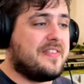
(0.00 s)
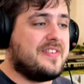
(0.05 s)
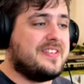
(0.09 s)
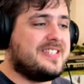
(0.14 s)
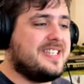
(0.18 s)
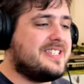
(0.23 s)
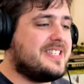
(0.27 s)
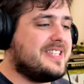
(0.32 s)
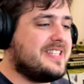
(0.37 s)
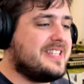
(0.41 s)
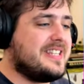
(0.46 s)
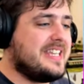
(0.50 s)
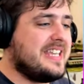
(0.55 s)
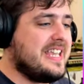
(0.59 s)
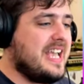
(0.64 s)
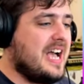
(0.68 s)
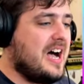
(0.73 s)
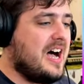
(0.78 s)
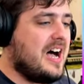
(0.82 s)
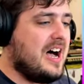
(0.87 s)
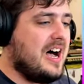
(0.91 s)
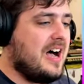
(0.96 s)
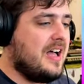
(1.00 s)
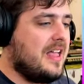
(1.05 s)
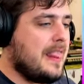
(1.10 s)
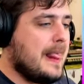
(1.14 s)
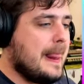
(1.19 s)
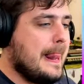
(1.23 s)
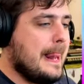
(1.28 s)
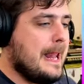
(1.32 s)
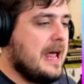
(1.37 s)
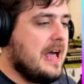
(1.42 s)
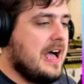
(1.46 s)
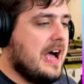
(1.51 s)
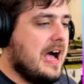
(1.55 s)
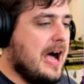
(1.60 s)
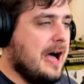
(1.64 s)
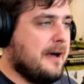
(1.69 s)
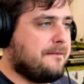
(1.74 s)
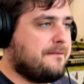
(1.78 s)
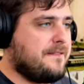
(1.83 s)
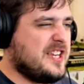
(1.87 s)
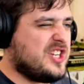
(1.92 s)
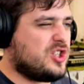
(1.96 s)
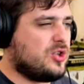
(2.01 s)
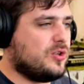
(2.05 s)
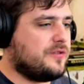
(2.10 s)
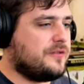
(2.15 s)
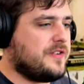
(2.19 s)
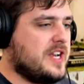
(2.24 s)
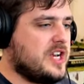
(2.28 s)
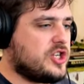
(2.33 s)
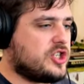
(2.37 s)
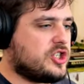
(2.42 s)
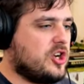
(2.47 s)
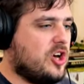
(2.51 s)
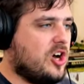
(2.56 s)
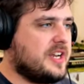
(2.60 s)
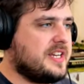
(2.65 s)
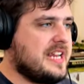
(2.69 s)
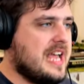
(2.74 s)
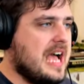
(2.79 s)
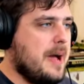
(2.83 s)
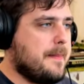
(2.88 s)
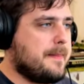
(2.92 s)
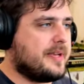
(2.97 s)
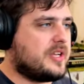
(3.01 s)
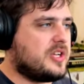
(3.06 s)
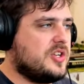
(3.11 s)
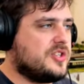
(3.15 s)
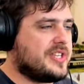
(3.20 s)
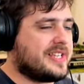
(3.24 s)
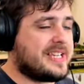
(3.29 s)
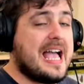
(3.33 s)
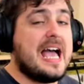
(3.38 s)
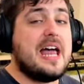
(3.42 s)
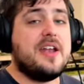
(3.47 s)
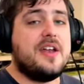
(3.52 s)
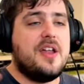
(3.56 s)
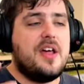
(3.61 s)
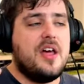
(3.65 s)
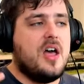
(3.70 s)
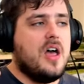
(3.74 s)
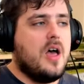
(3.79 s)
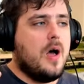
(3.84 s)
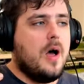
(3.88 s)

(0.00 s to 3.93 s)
This isn't the uh, official finish line yet because, again,